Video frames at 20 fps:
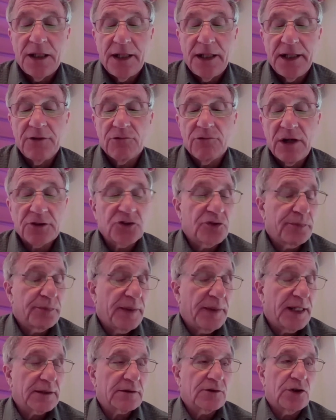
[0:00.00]
in
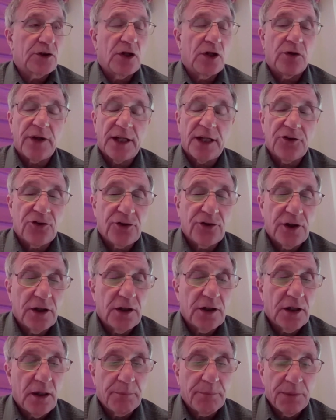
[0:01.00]
retrospect, that
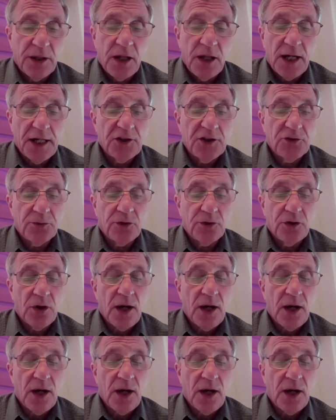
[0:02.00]
still applies.